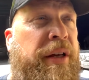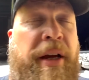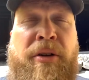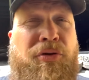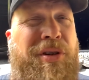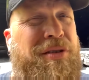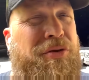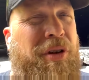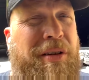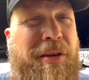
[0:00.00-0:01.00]
don't trust the
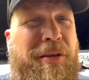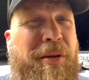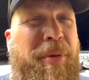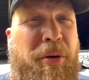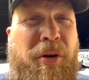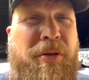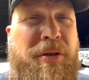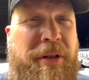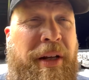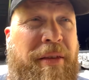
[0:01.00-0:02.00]
truck
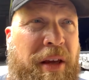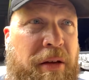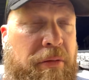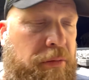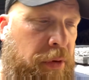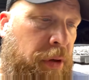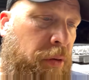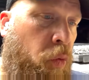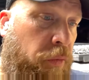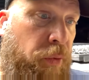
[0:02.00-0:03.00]
computers, and I think the
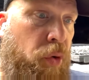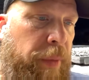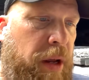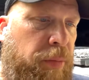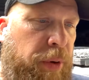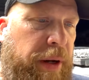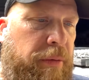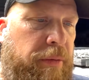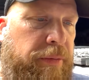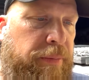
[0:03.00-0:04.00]
full mile per
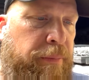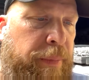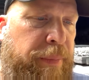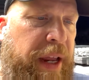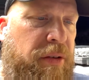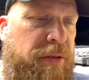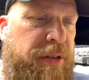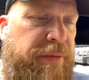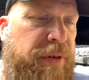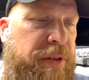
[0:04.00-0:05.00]
gallon
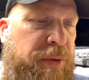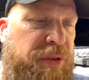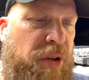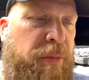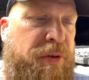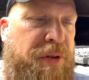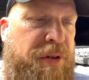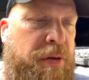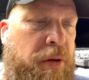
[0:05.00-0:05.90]
difference, which is almost,